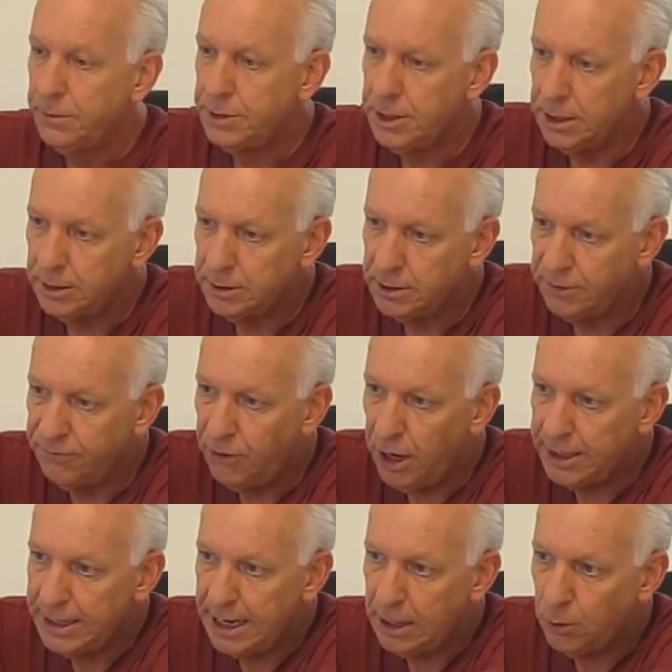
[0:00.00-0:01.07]
to
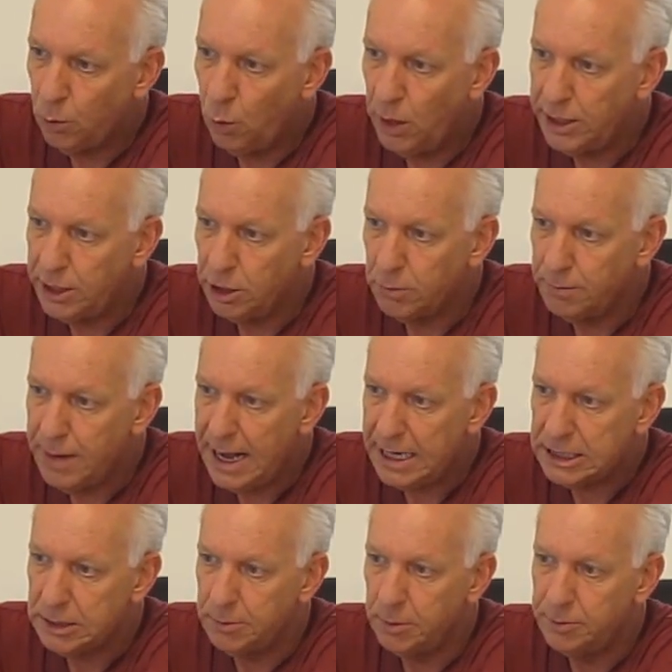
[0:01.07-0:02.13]
find out what your
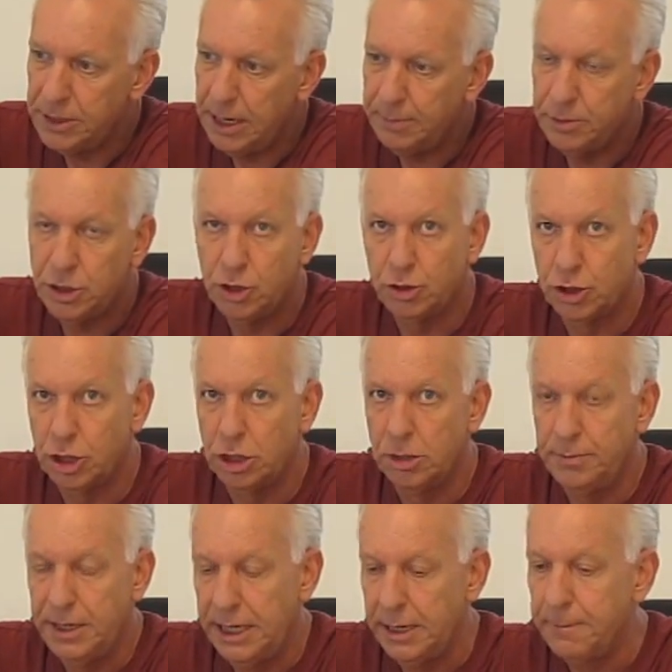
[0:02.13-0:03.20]
maximum temperature is going
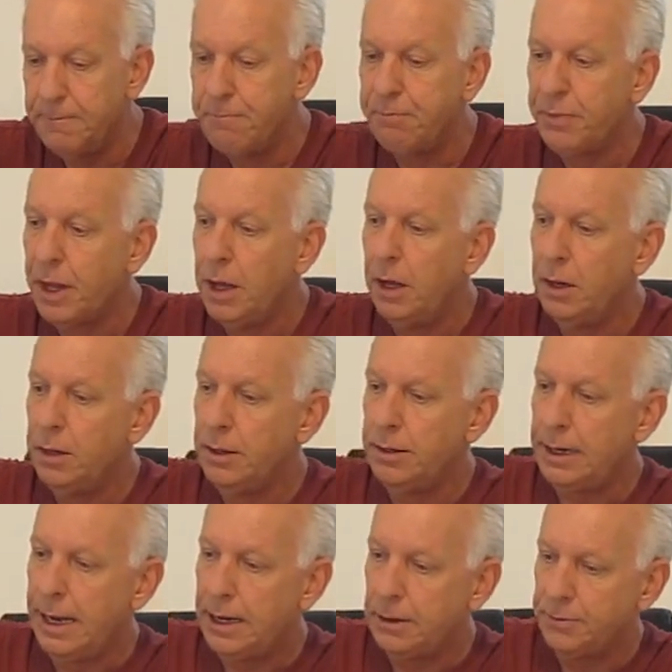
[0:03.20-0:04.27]
to be.
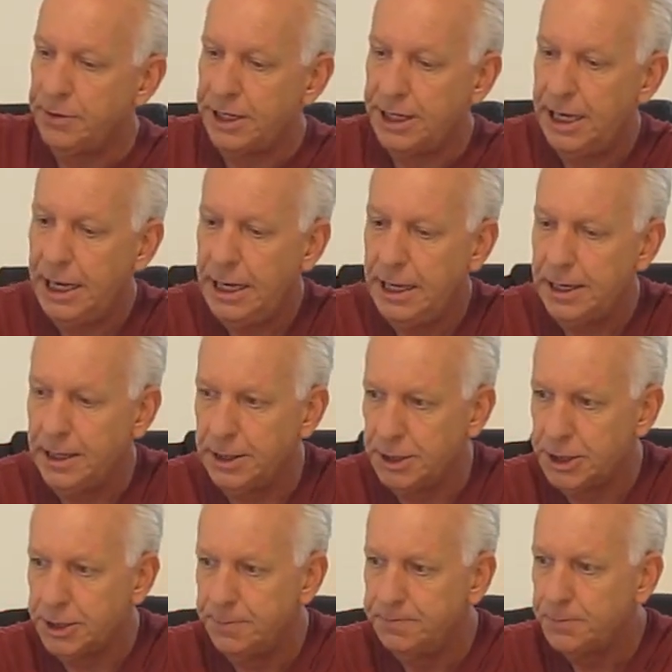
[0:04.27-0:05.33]
Now, the key
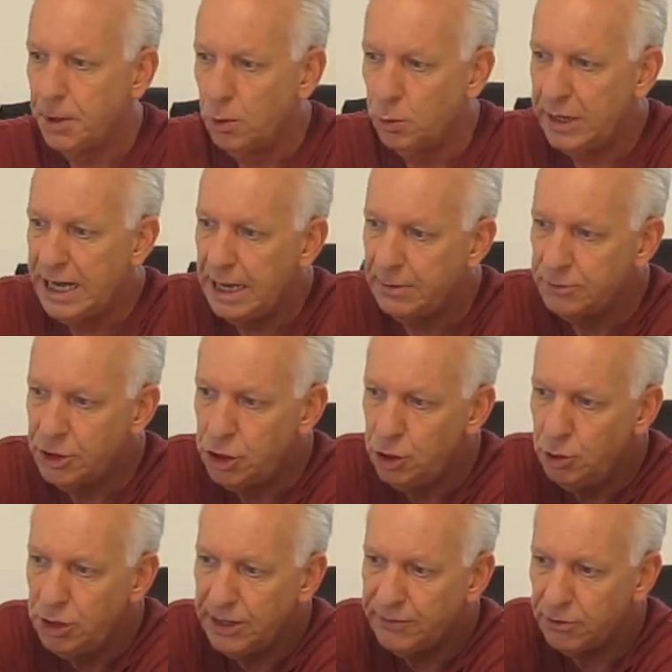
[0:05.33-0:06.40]
is we have
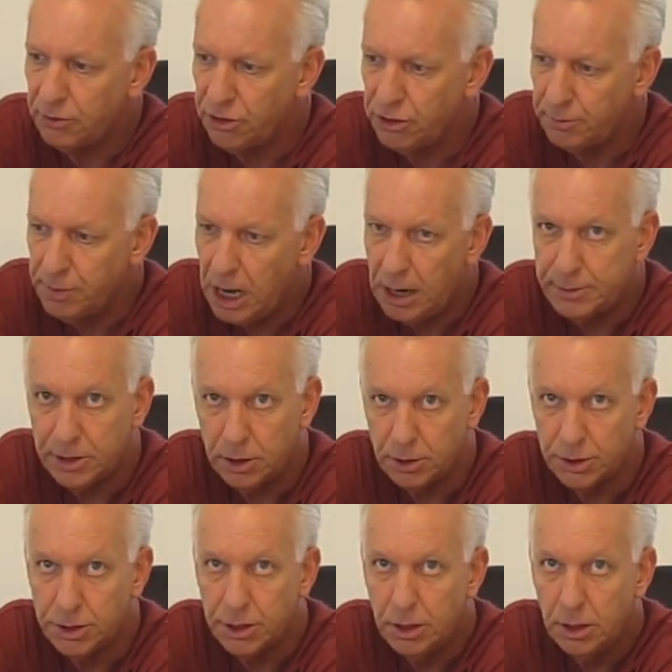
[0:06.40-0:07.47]
two different
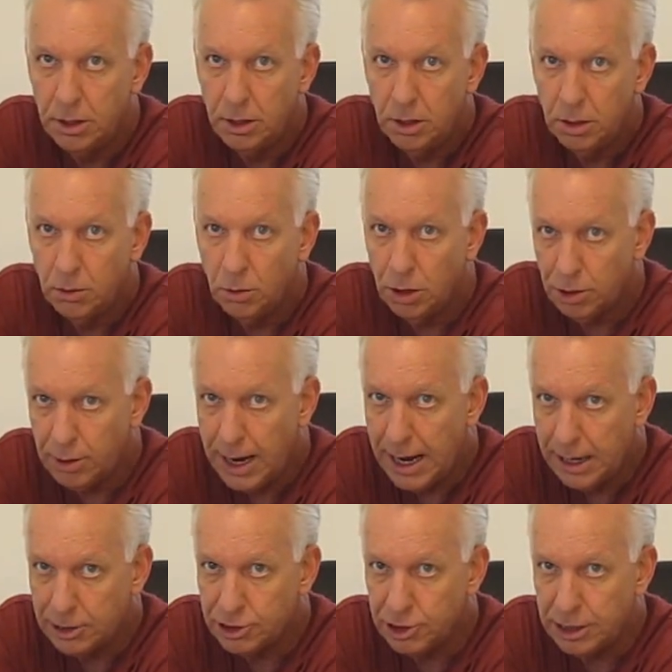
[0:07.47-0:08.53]
thermometers. We're
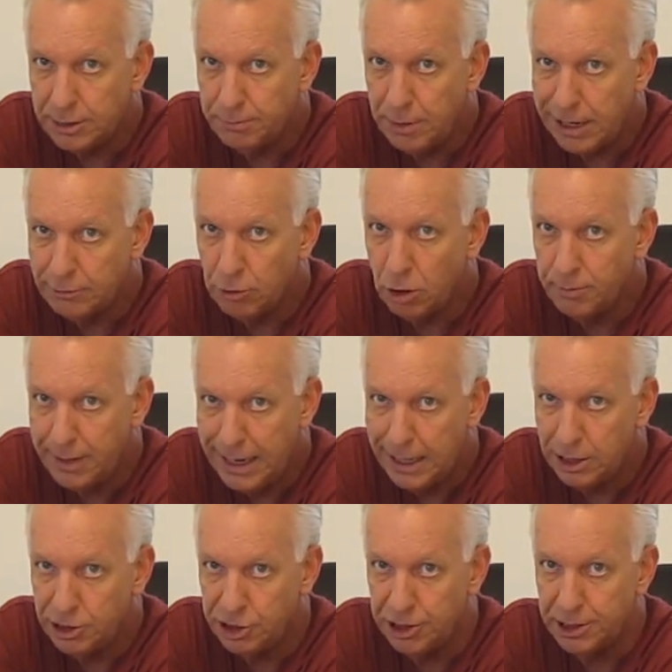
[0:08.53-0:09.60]
actually
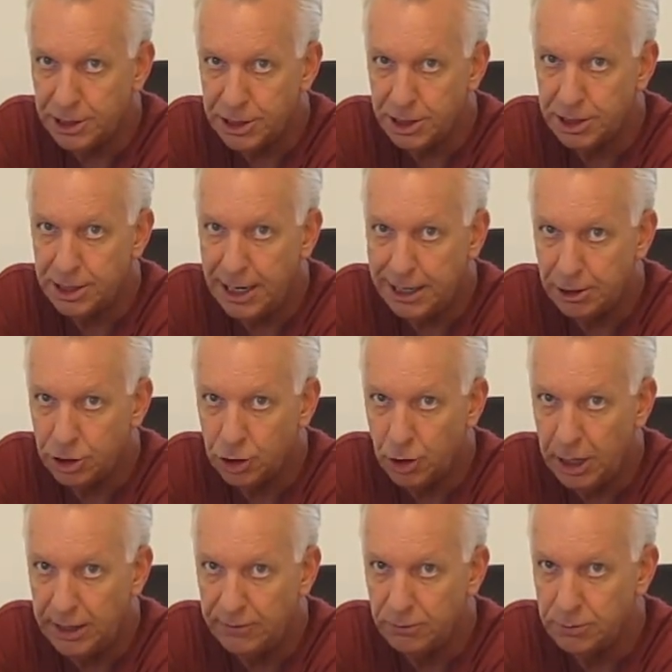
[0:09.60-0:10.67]
micromanaging this entire
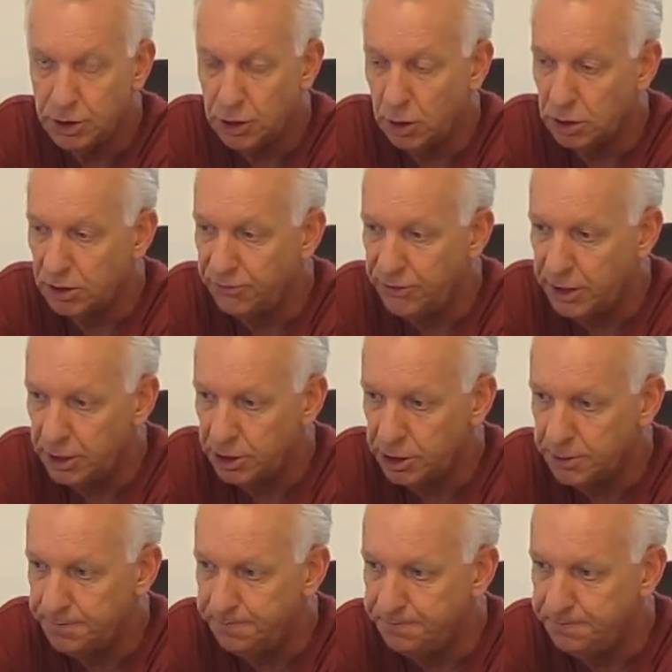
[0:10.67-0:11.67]
tray from start to finish.